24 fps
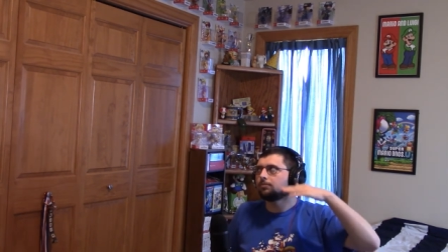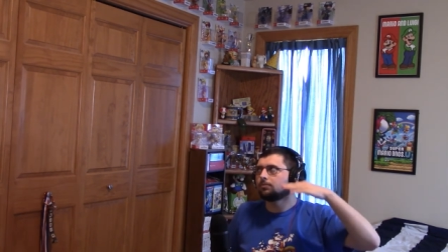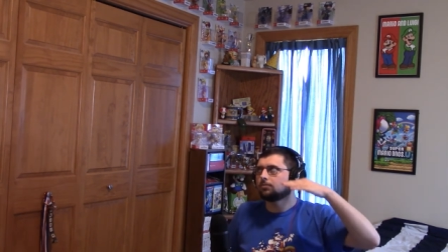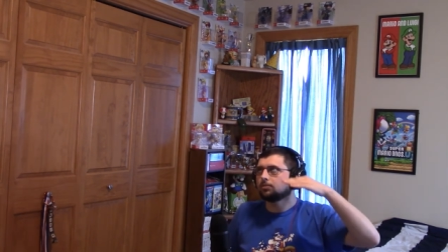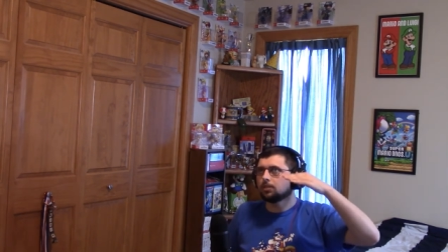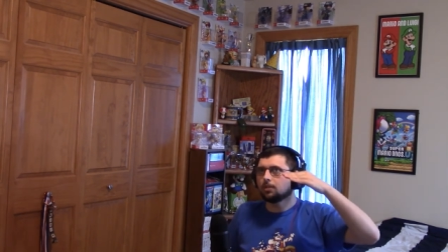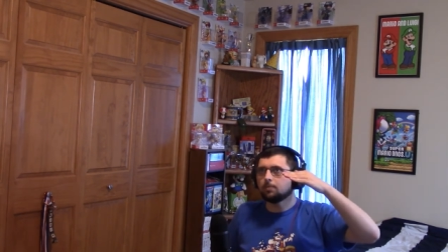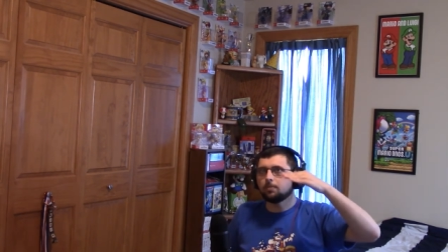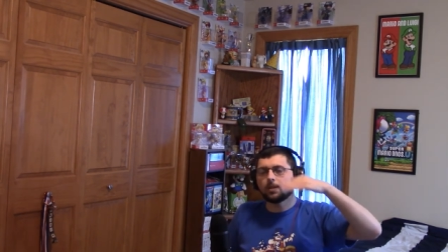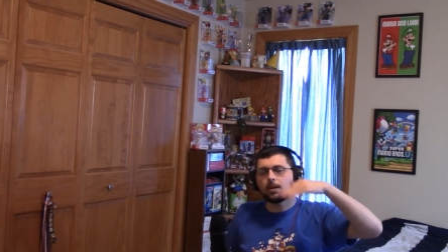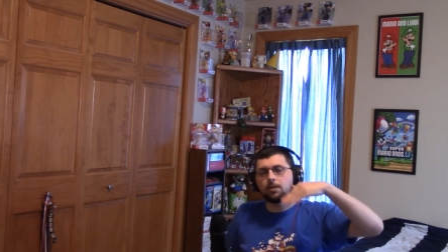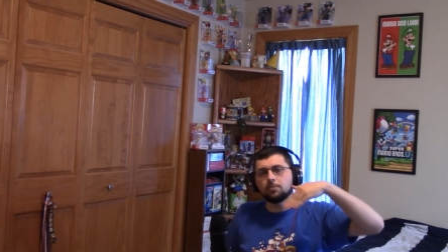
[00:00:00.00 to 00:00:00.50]

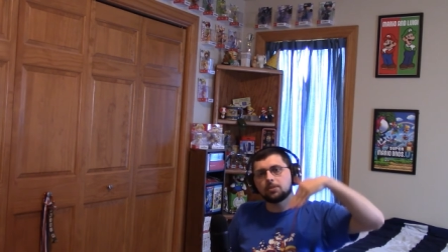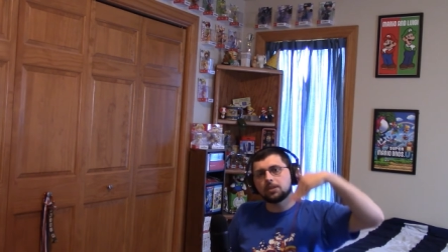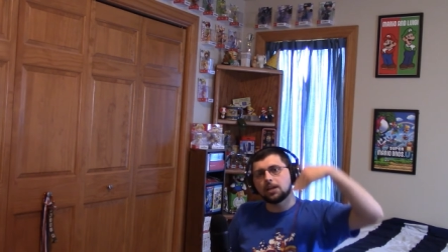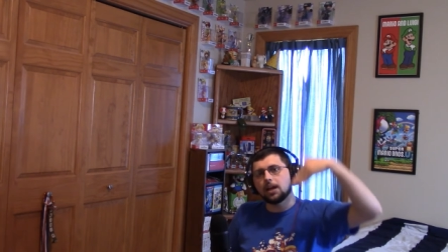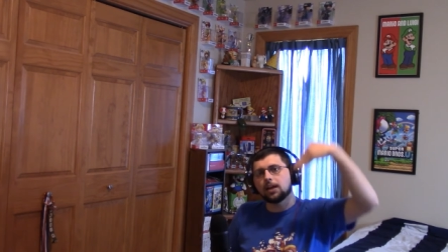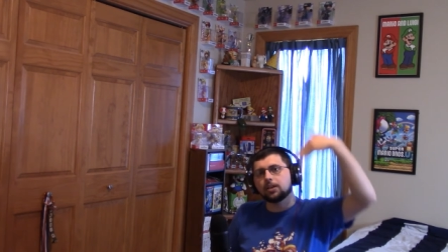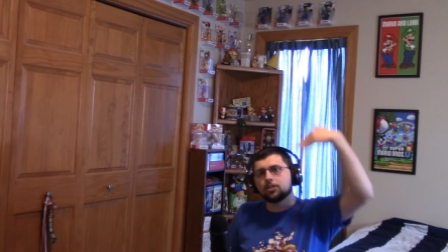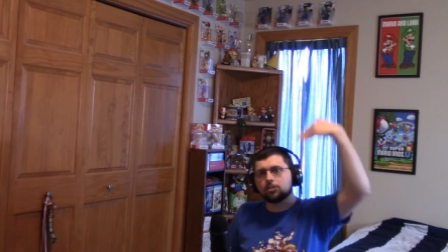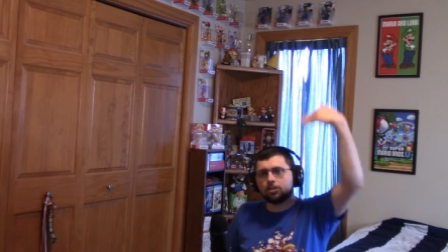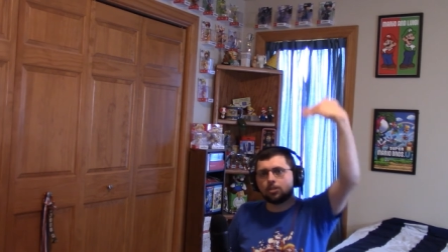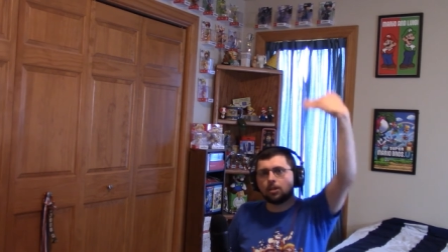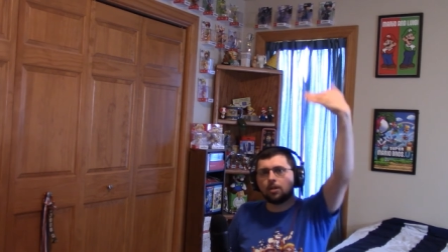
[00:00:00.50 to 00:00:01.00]
Sometimes you
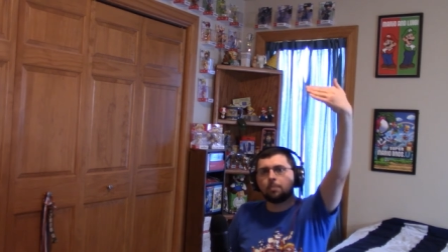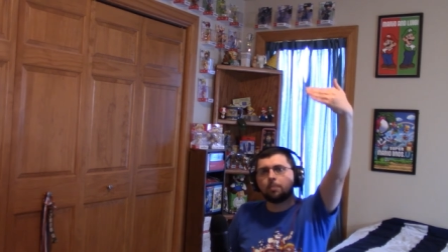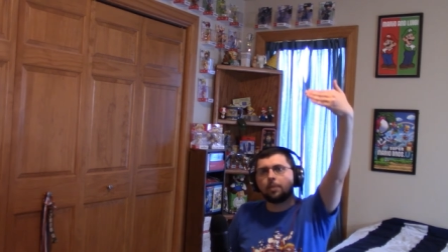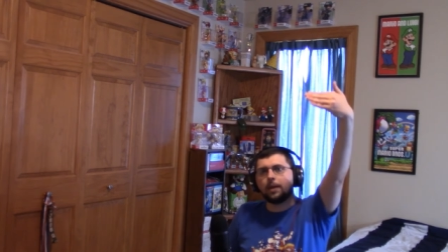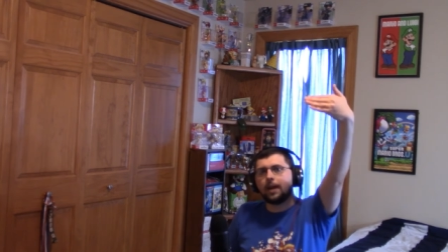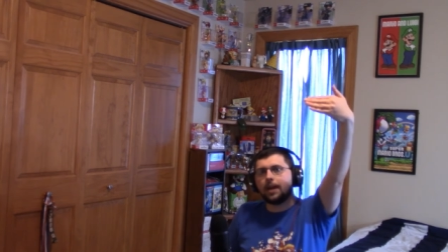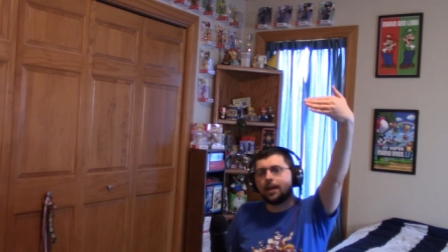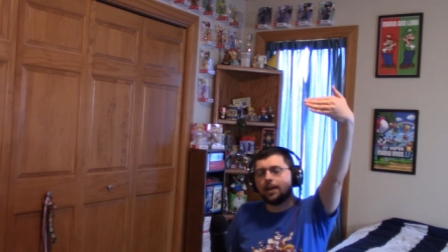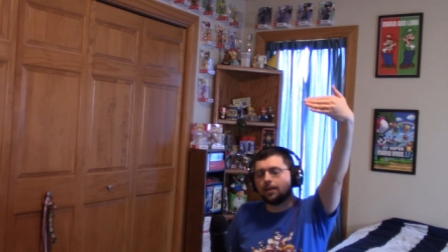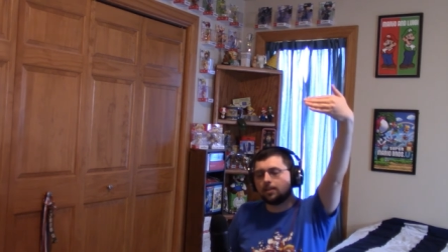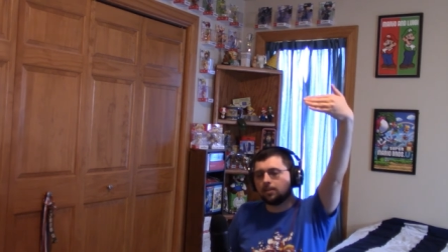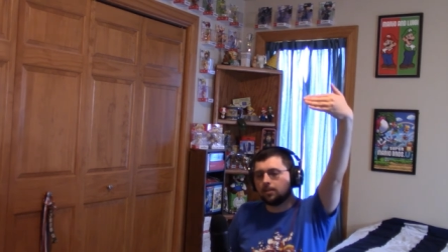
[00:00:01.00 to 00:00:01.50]
gotta jump
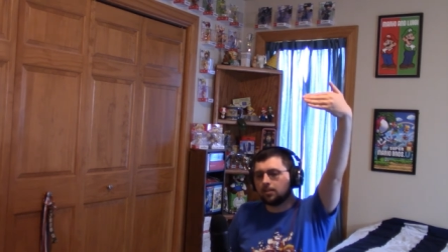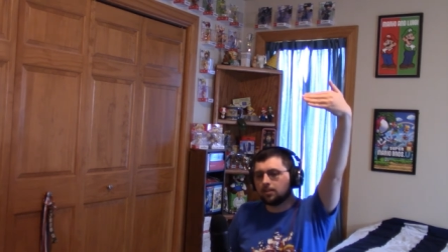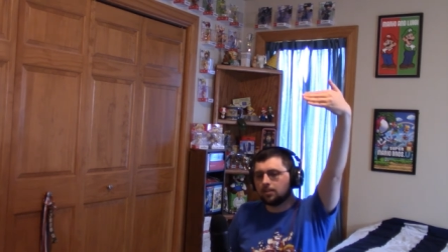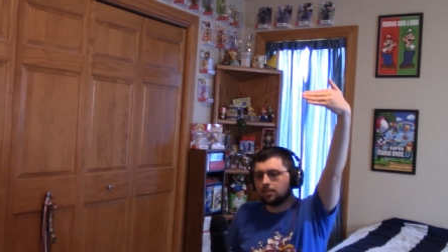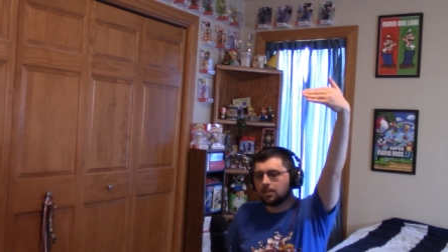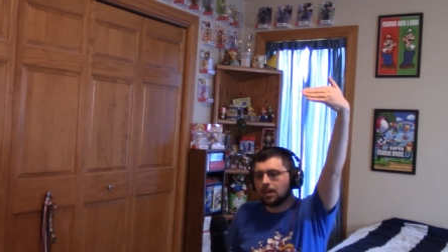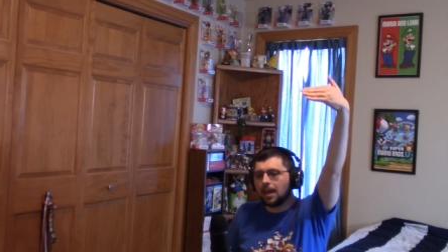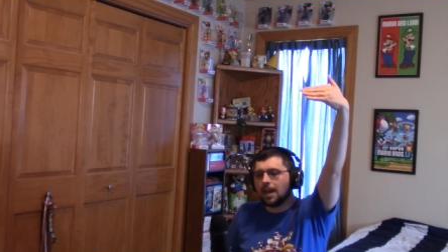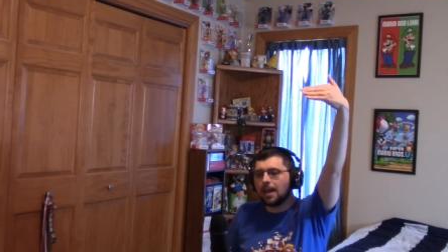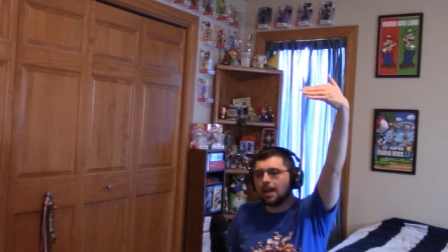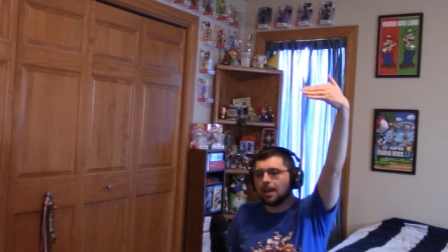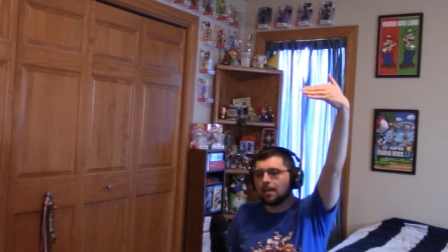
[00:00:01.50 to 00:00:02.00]
higher than the
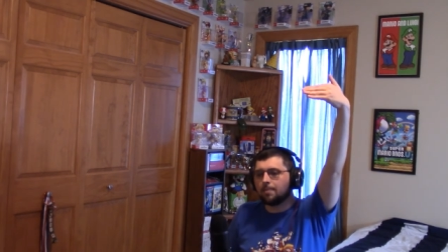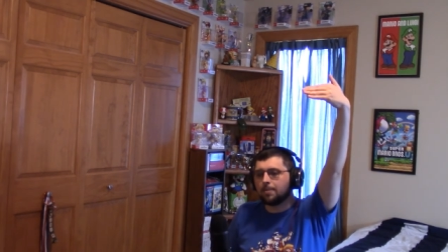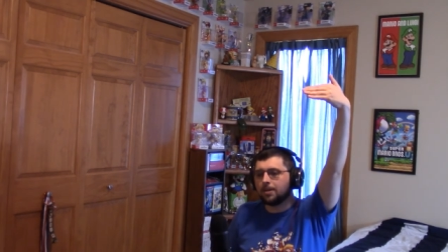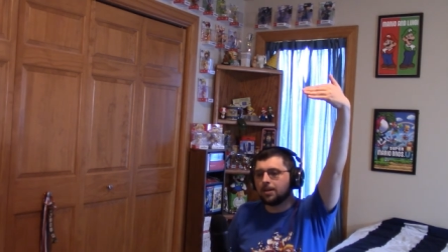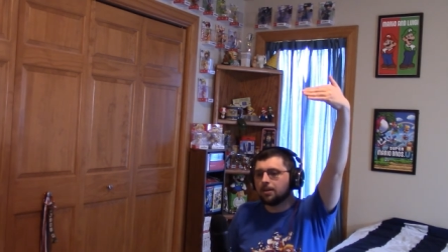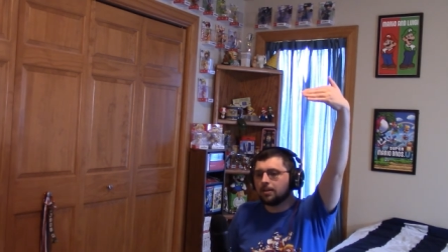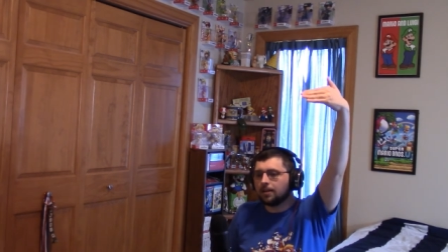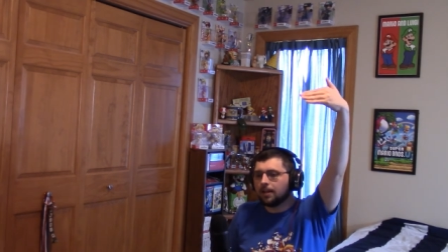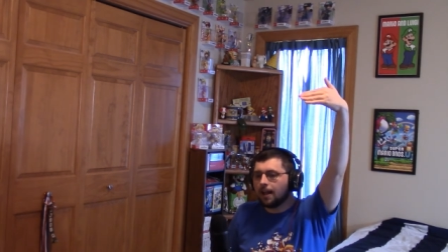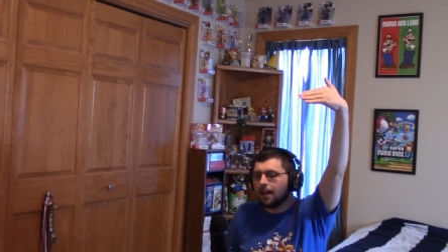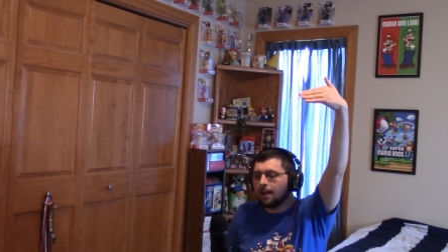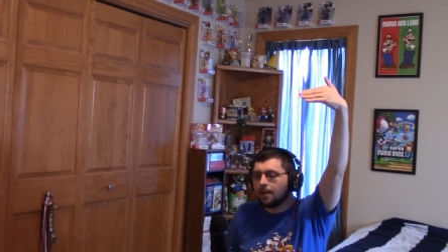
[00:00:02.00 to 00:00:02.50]
tag
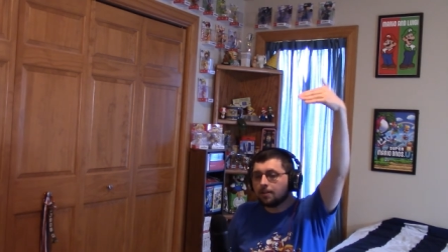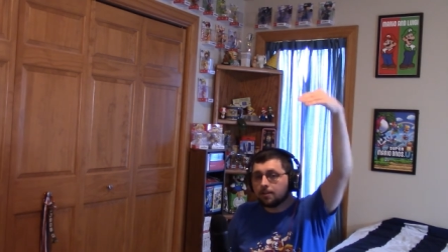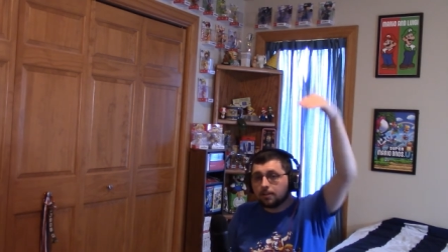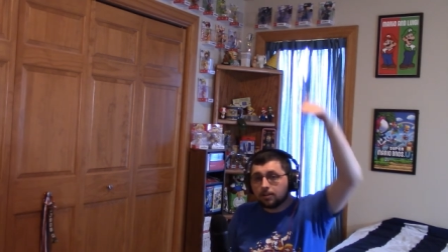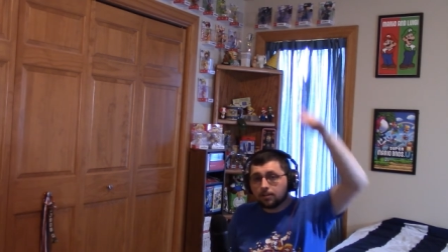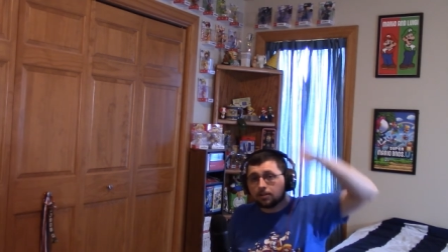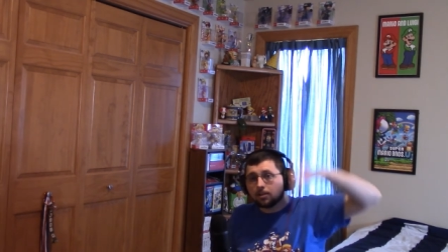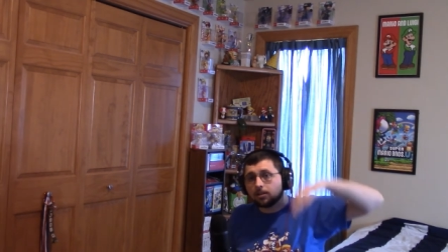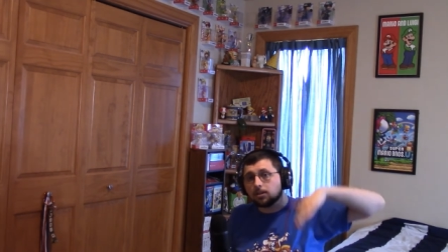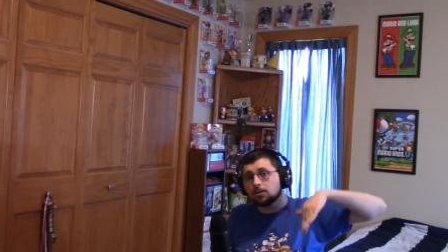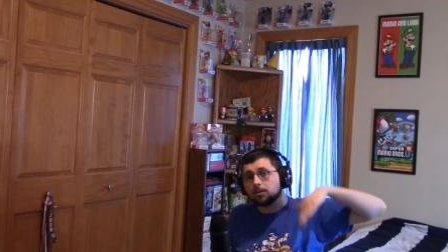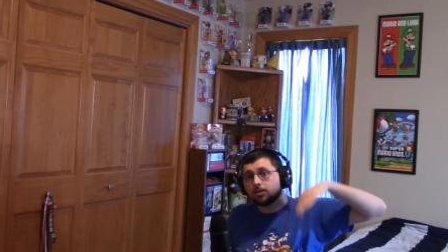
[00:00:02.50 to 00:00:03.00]
barrel. How do you
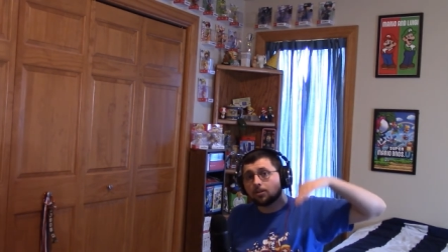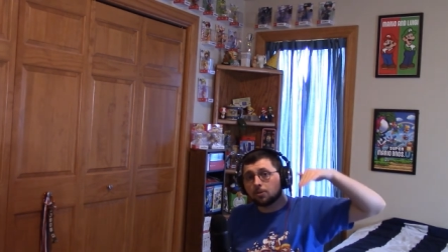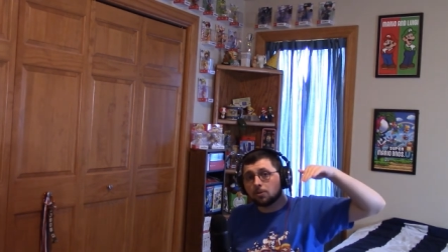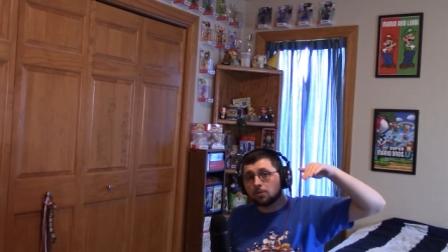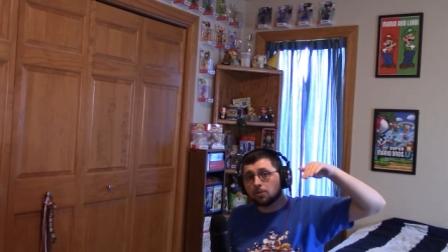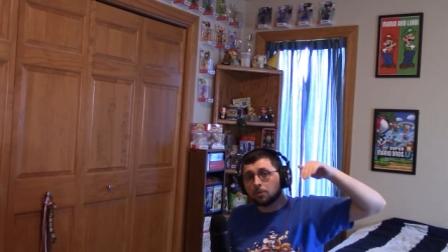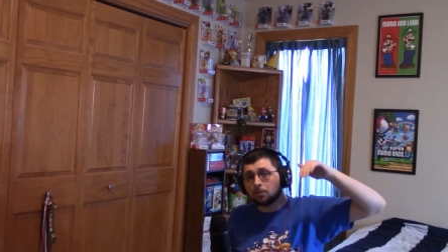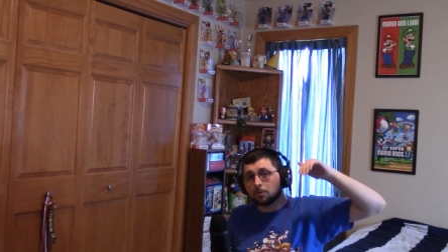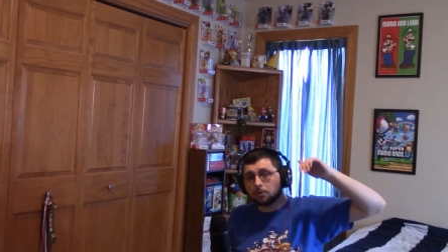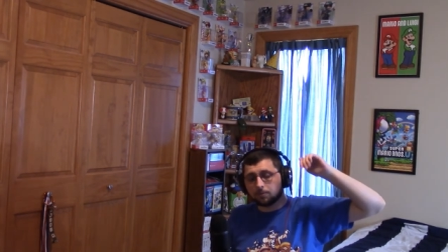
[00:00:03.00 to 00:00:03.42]
know,